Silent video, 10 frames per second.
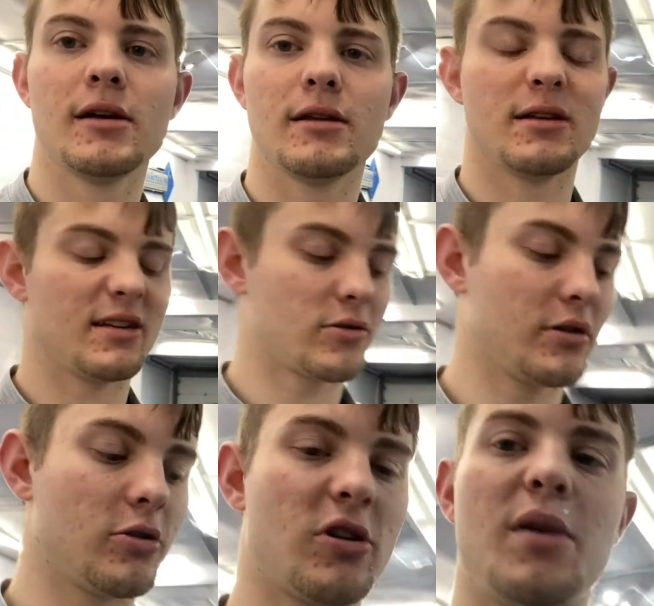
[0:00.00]
and then it's
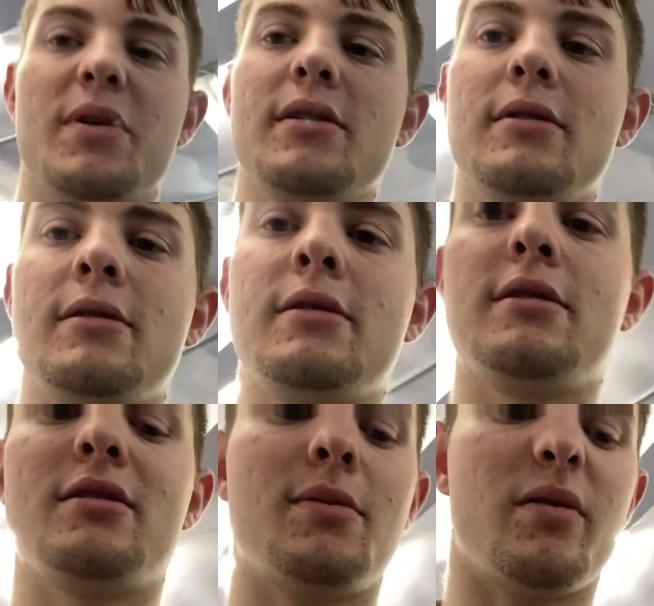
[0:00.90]
going to drop it
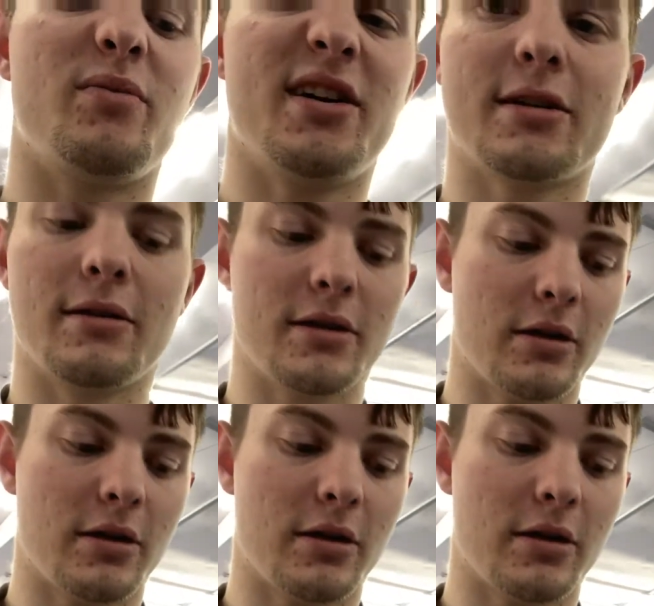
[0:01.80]
into the bottom of the bucket.